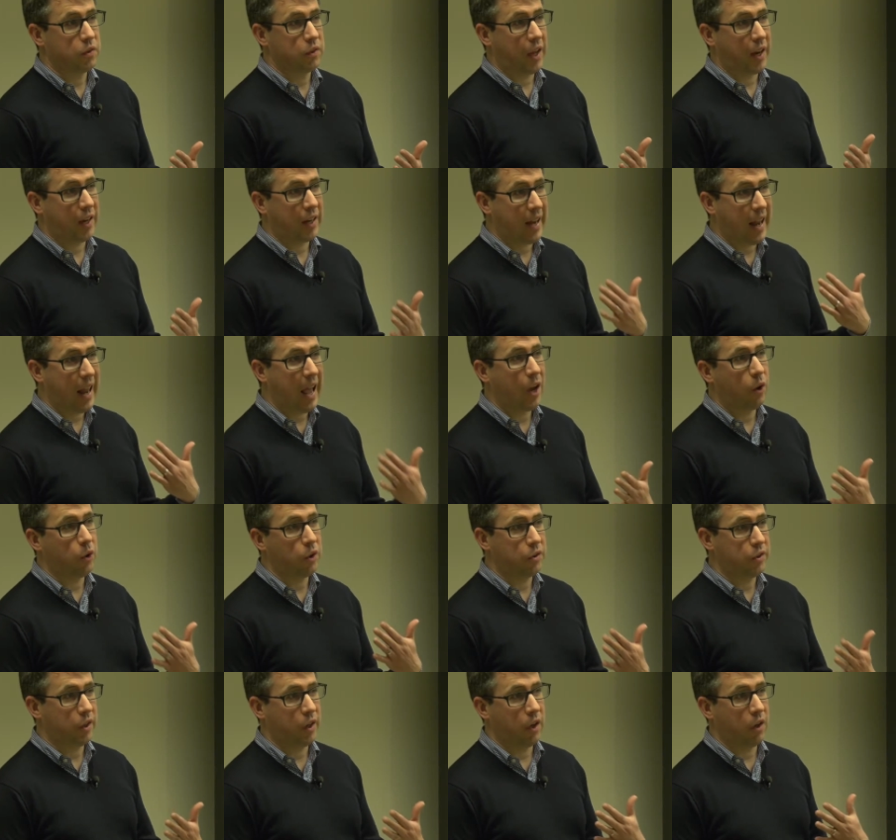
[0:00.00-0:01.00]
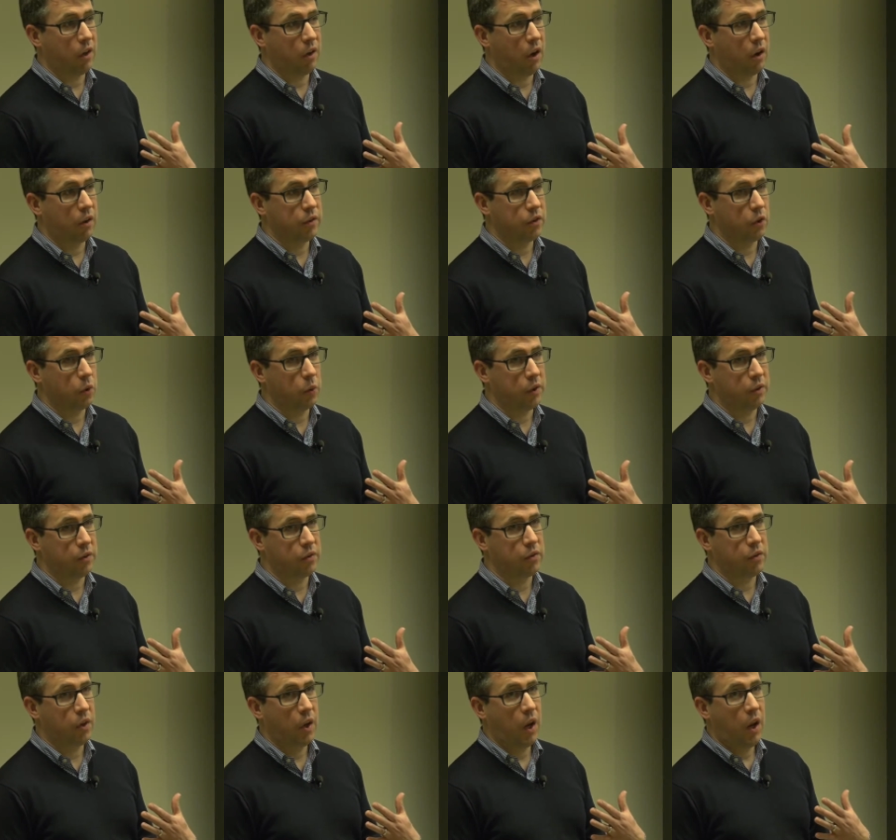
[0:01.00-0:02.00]
that cloud is here also
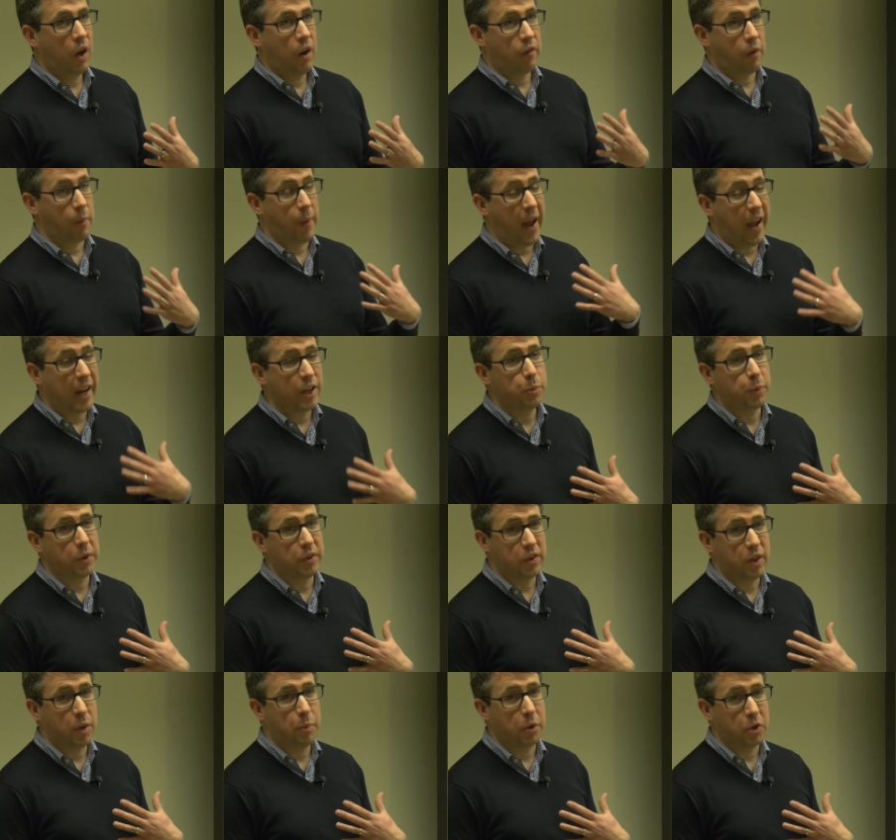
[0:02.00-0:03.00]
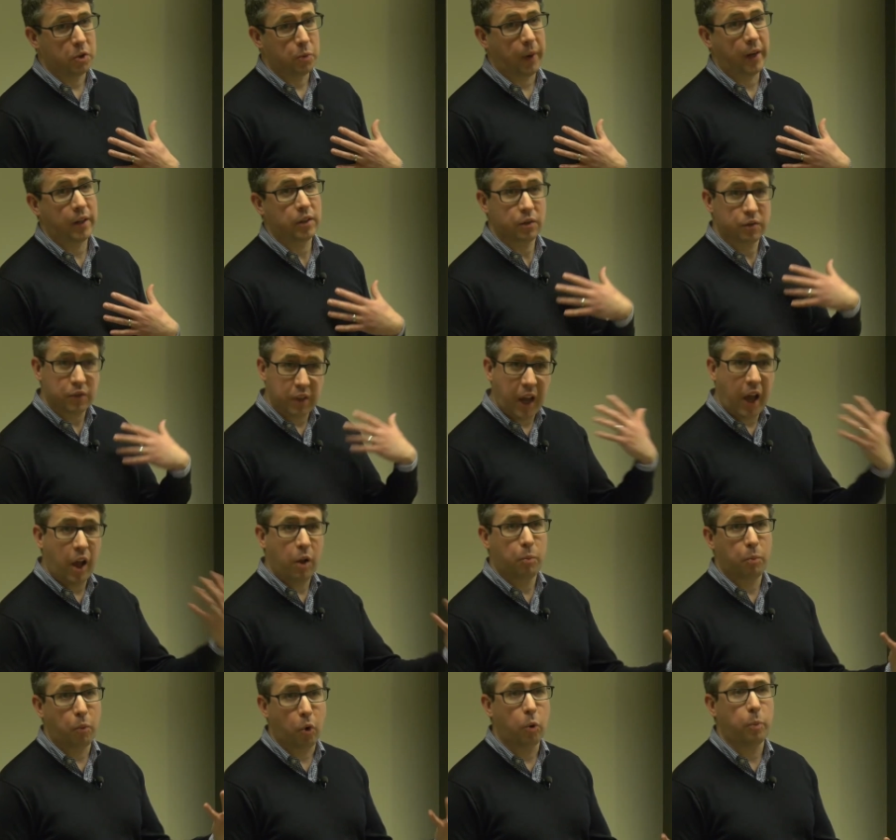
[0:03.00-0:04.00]
is from a HPC perspective to
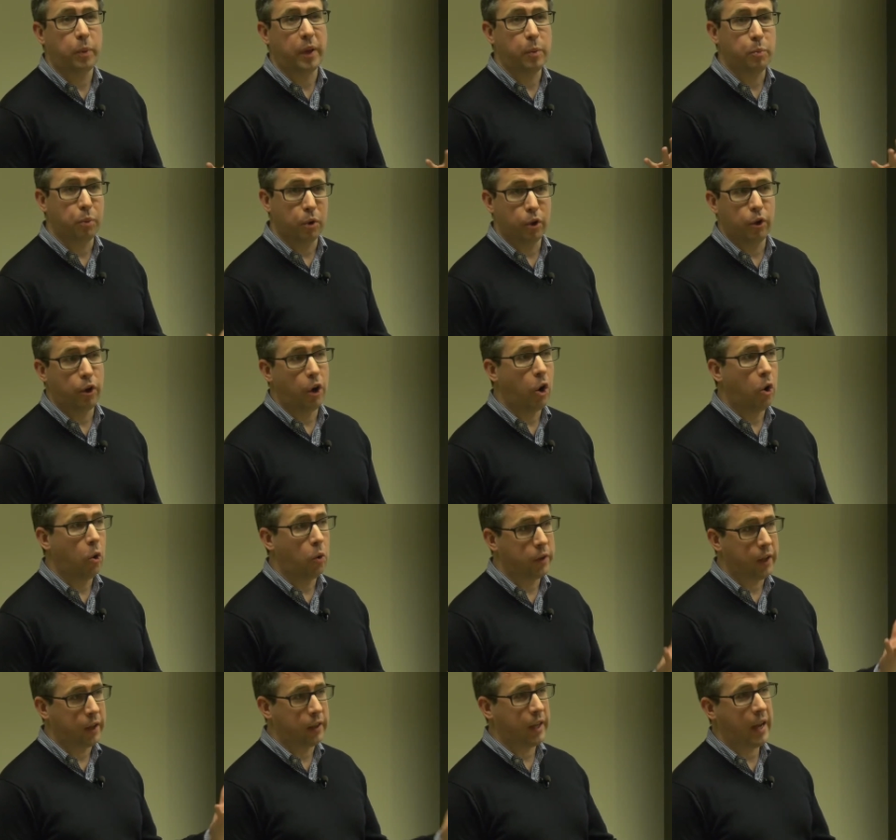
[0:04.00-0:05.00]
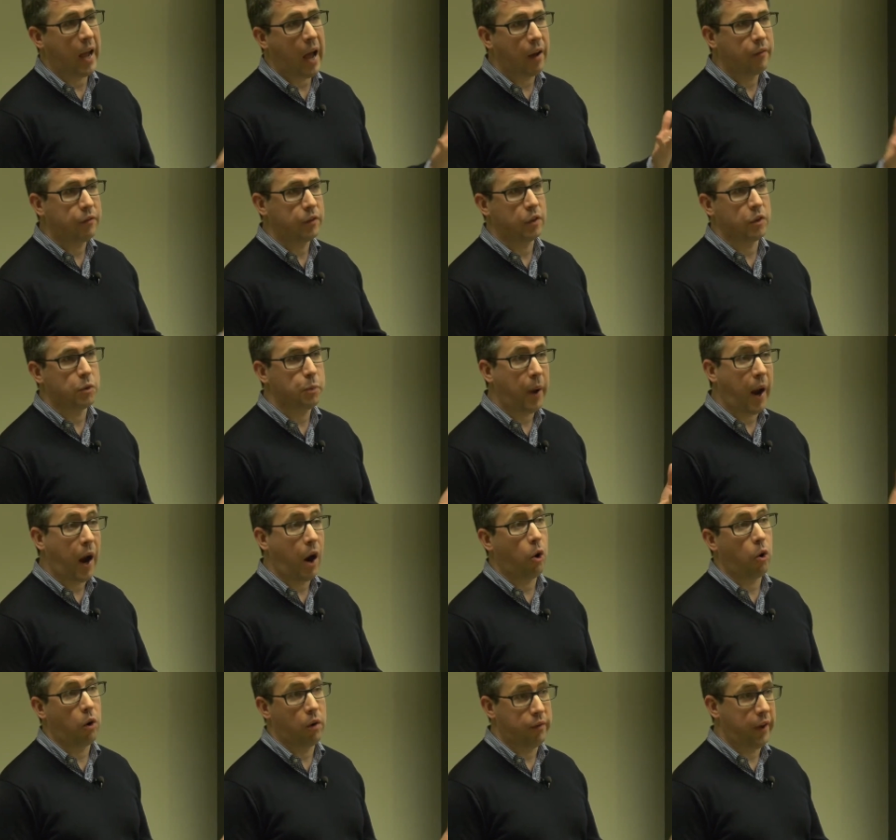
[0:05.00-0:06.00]
help more people know that they have this
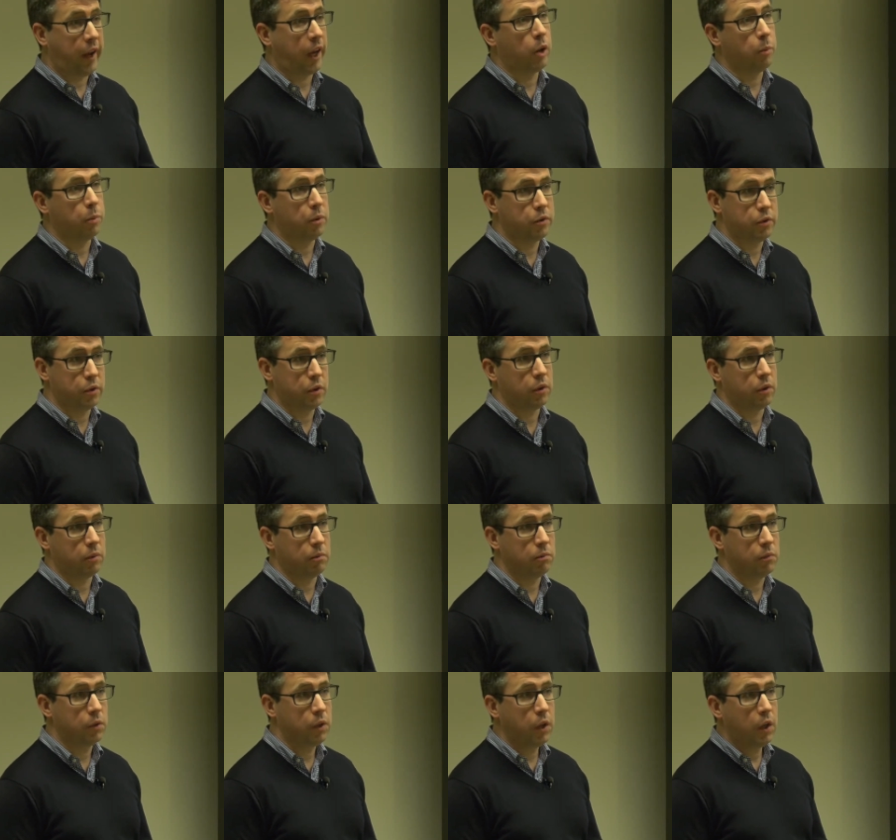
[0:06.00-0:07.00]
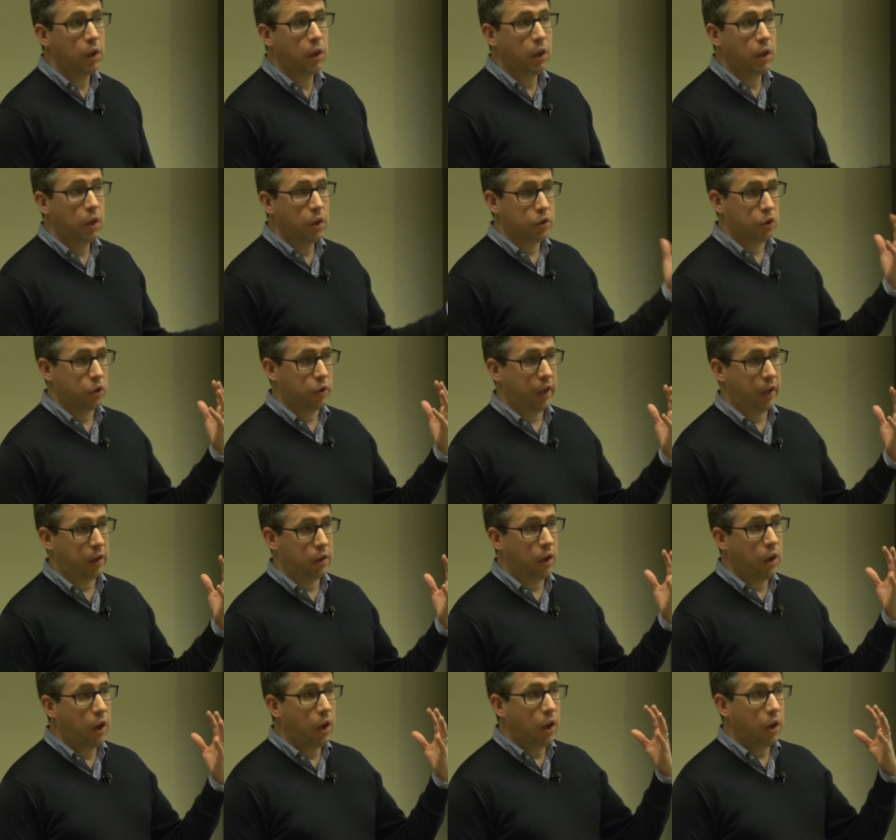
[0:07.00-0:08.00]
power available to them. So
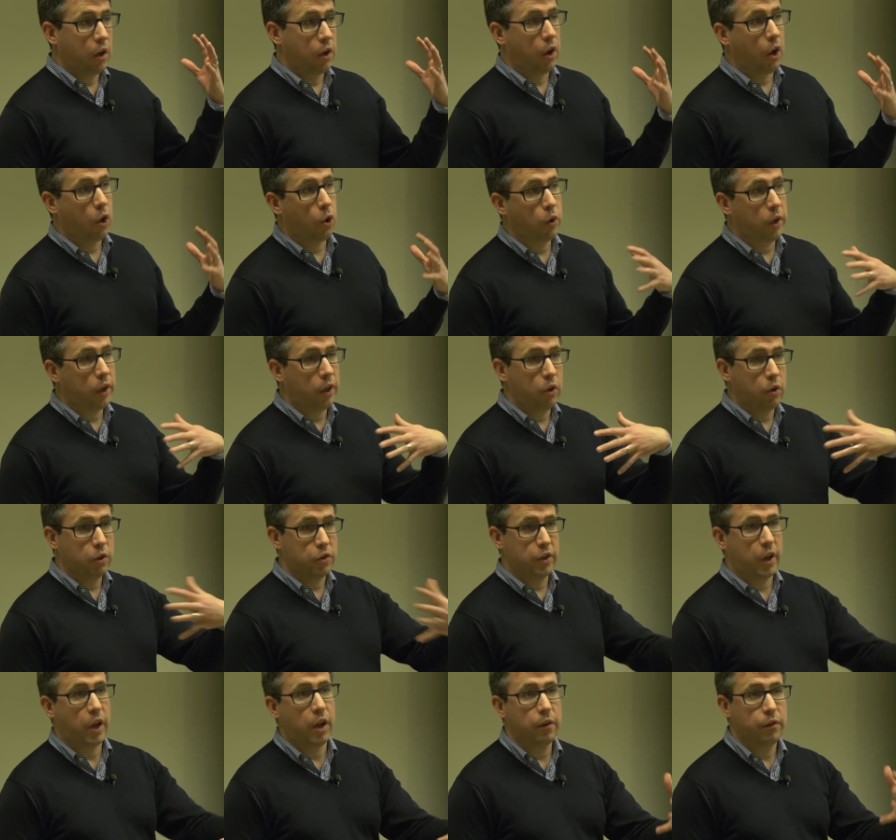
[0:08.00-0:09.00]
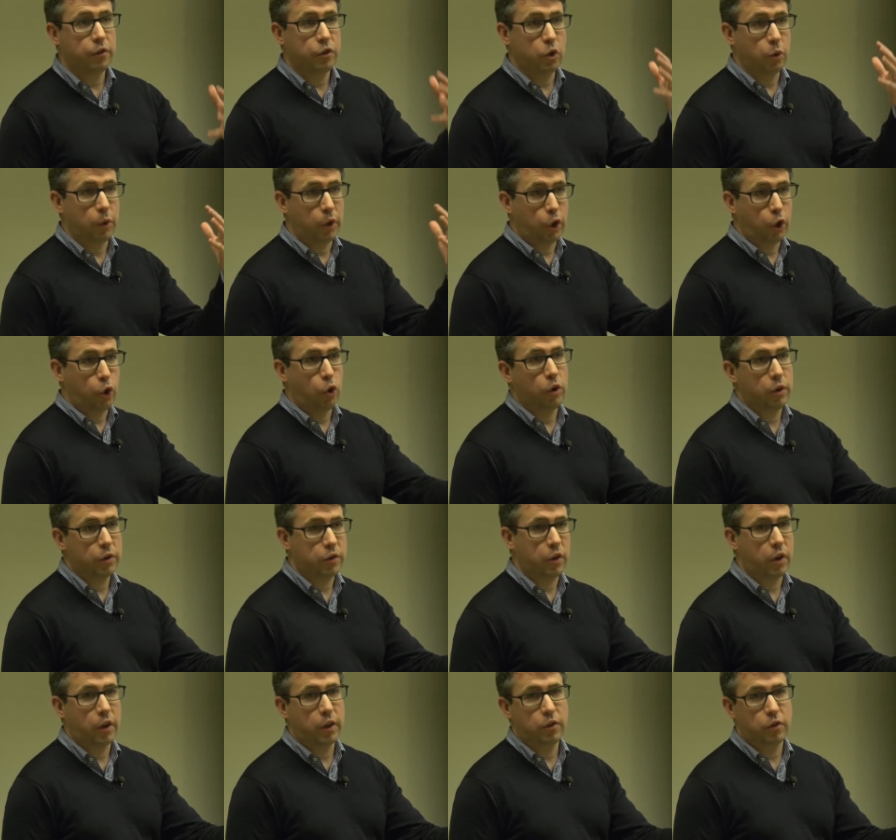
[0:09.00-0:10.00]
that not only yourselves doing your
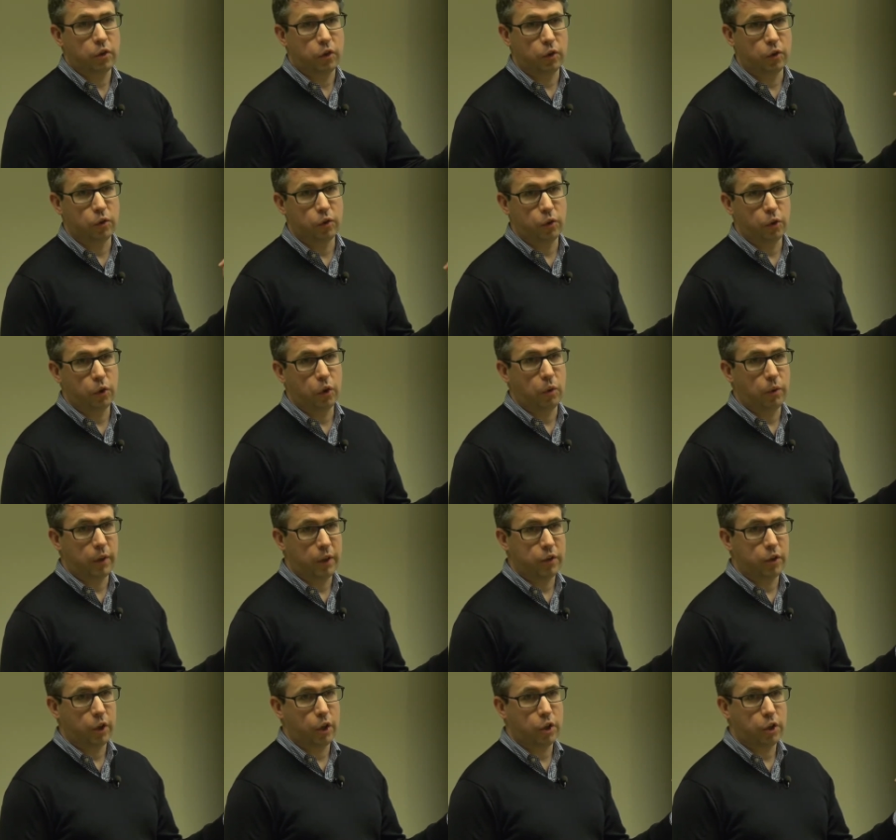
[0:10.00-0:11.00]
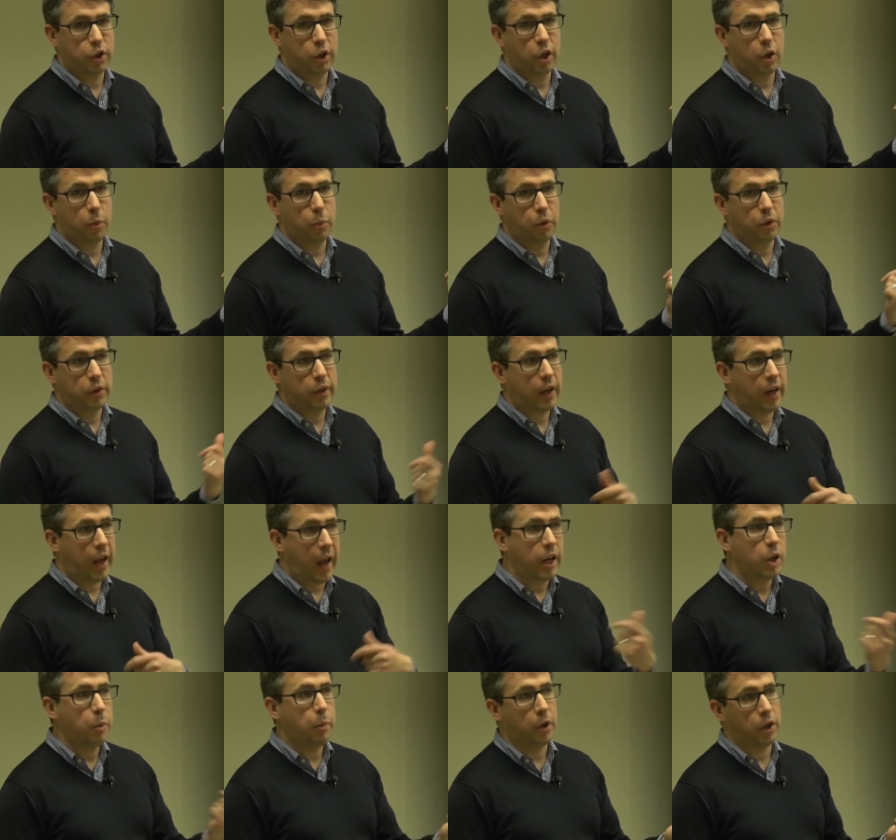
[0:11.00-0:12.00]
science can do your research here, but that
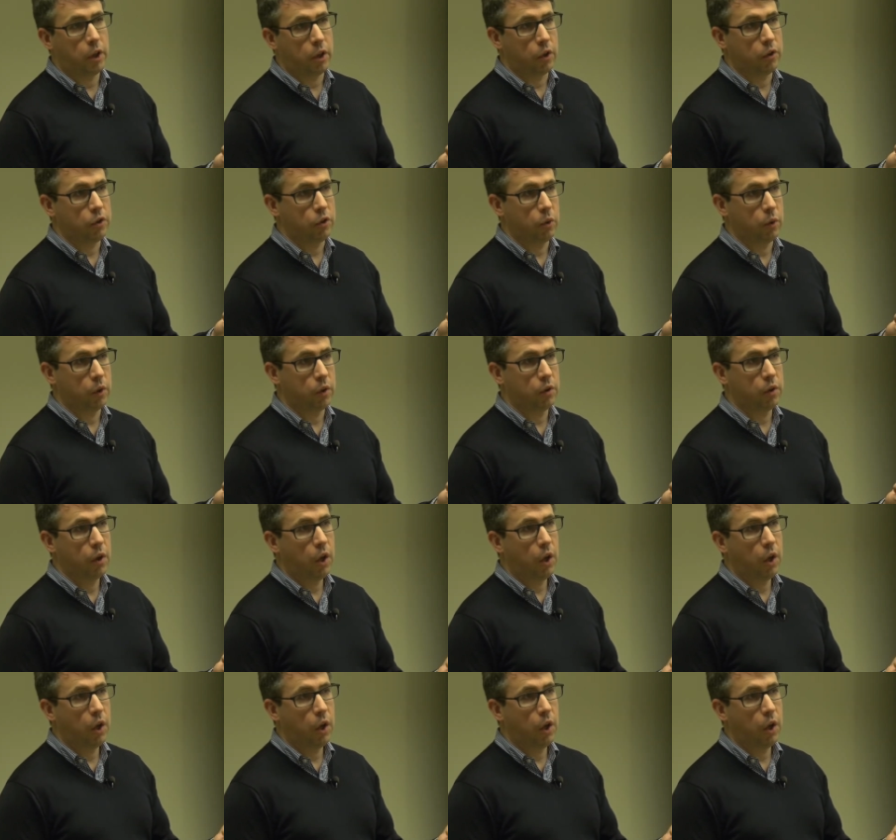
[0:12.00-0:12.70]
anybody can do it.